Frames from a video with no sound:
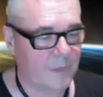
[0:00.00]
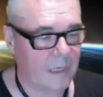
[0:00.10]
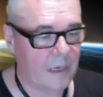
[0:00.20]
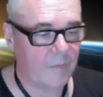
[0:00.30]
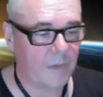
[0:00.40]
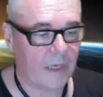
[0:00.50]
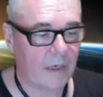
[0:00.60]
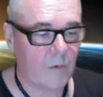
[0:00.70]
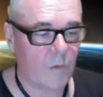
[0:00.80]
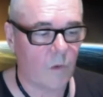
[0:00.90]
but
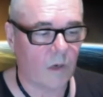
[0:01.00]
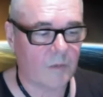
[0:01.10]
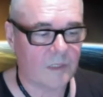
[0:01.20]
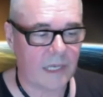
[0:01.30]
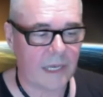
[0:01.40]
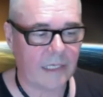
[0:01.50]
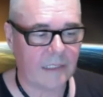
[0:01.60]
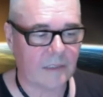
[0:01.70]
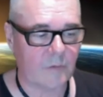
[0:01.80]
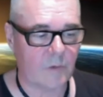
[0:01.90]
what I'm saying
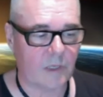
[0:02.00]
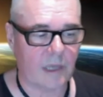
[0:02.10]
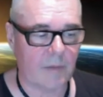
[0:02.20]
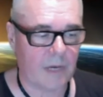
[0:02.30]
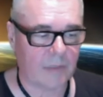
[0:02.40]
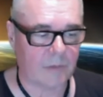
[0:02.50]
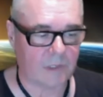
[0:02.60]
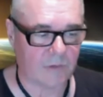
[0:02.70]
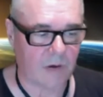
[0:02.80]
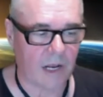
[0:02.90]
is we come back to
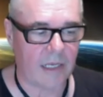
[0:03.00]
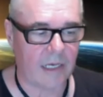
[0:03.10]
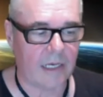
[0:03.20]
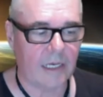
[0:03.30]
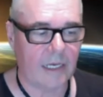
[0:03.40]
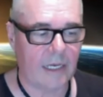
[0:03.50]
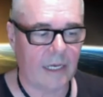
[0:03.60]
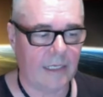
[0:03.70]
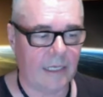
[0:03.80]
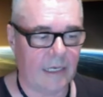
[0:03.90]
Australia,
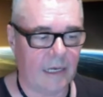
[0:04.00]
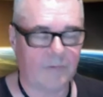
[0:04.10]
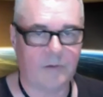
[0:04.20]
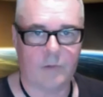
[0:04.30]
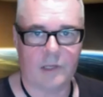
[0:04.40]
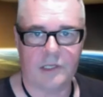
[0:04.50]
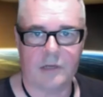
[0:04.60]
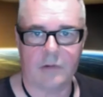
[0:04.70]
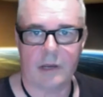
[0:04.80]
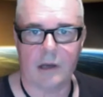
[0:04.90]
and after reaching
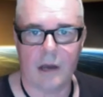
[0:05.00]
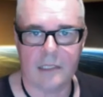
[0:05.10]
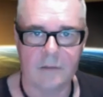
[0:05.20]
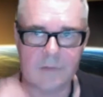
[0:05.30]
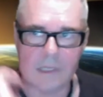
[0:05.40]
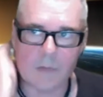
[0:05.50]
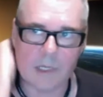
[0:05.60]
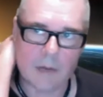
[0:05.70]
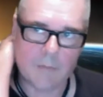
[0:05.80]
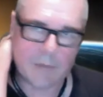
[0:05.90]
great heights over there, we
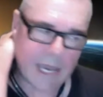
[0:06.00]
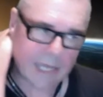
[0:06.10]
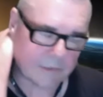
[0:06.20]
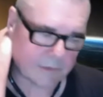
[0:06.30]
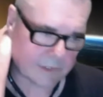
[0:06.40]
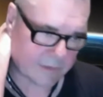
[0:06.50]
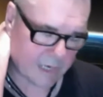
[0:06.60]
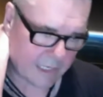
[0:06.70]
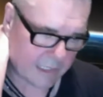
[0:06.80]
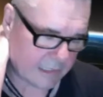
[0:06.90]
come back to
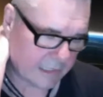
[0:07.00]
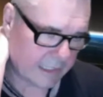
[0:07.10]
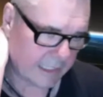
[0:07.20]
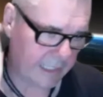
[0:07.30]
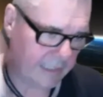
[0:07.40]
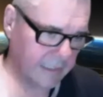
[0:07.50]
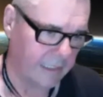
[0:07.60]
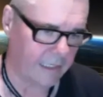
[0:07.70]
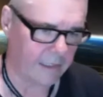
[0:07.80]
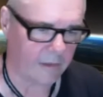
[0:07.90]
Australia, and
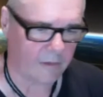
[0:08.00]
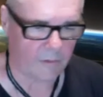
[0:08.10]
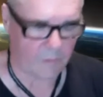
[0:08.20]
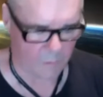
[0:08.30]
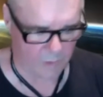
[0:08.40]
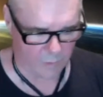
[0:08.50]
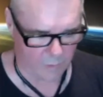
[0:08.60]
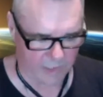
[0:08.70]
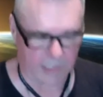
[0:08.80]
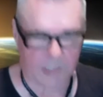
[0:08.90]
we'd
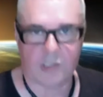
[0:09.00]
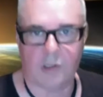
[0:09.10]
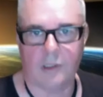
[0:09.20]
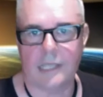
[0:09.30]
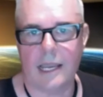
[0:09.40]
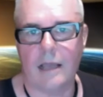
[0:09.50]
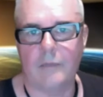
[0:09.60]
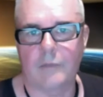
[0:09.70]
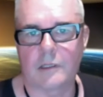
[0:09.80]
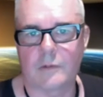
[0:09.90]
get shot down
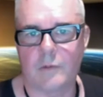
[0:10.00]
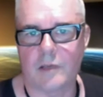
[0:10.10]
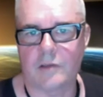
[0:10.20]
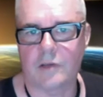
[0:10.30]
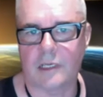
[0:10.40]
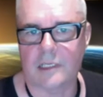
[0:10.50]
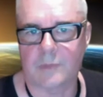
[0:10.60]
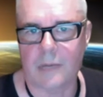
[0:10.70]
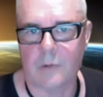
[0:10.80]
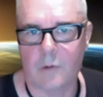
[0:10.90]
because we'd be trying to
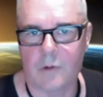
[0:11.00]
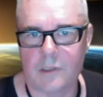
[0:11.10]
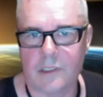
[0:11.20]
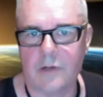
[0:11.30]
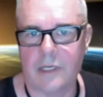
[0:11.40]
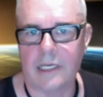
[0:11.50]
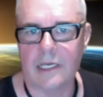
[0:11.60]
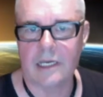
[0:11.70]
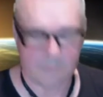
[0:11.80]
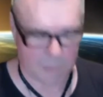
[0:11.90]
explain what we were doing.
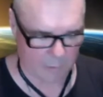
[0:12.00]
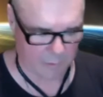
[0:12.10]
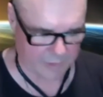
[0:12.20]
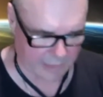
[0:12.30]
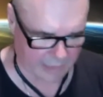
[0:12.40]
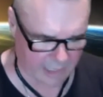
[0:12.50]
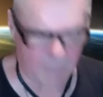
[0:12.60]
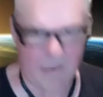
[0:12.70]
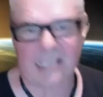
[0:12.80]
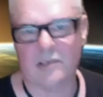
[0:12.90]
People would be going, "Oh,
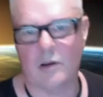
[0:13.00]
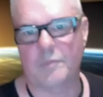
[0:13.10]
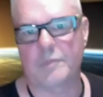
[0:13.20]
mate, stop